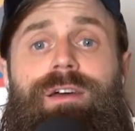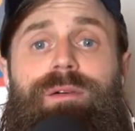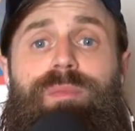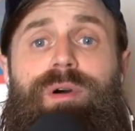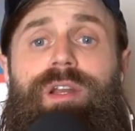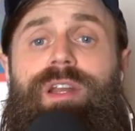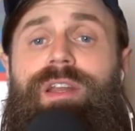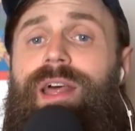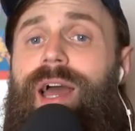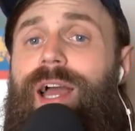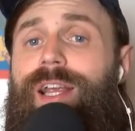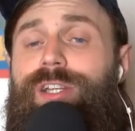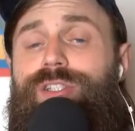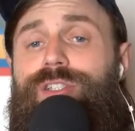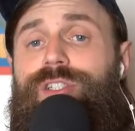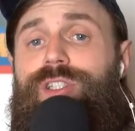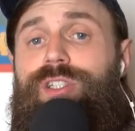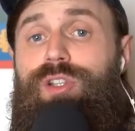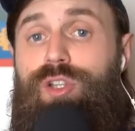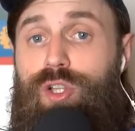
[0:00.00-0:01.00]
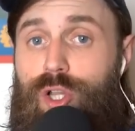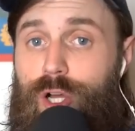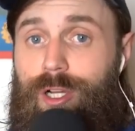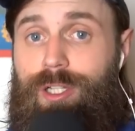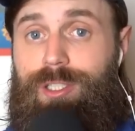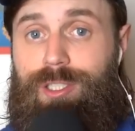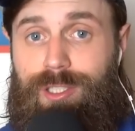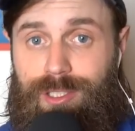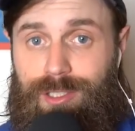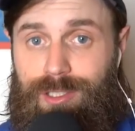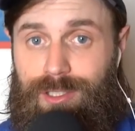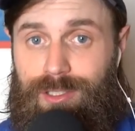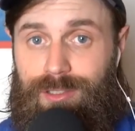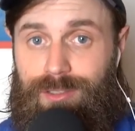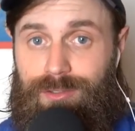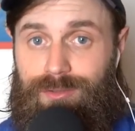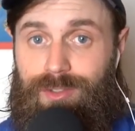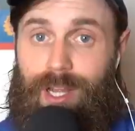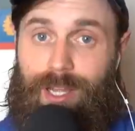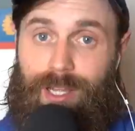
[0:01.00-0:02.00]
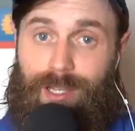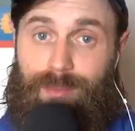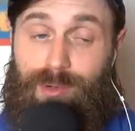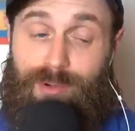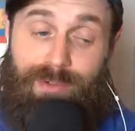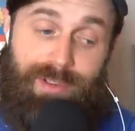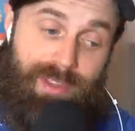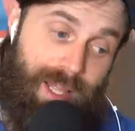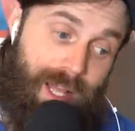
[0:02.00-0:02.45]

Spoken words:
but it actually looks like a movie.